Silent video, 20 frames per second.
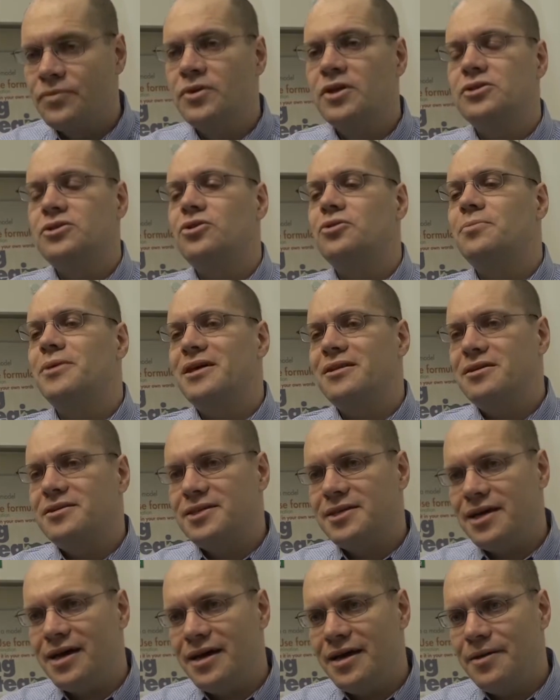So by the
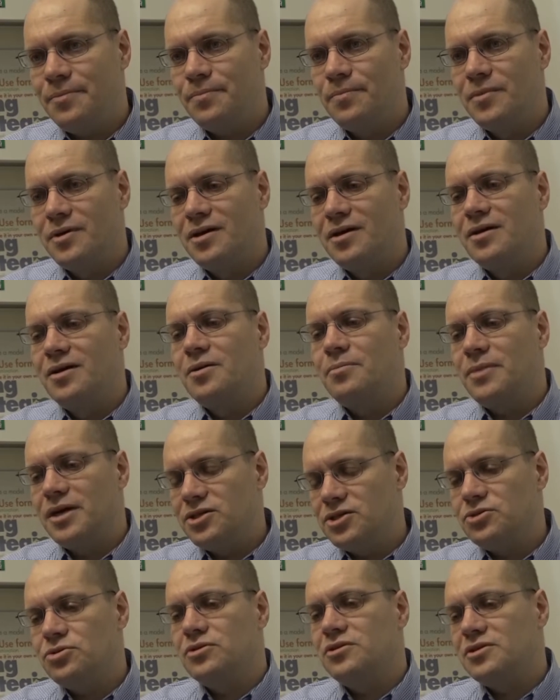time my
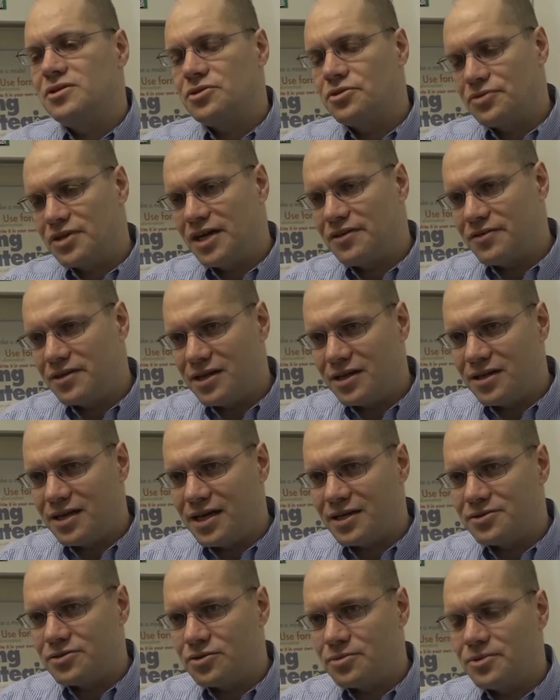students arrive in the
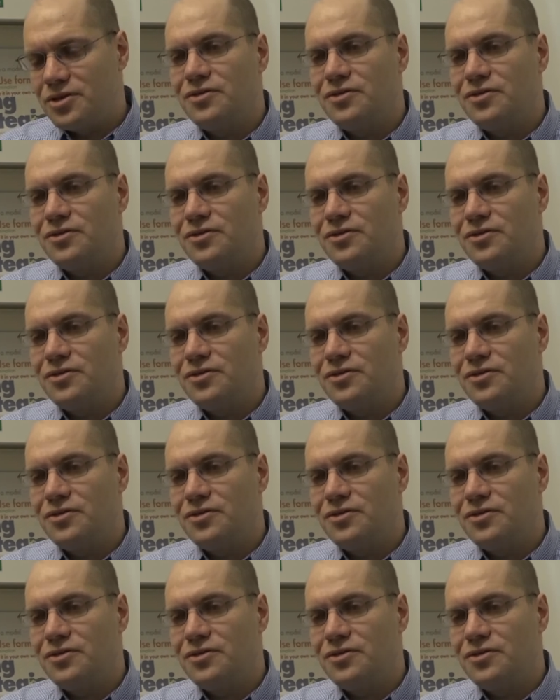classroom,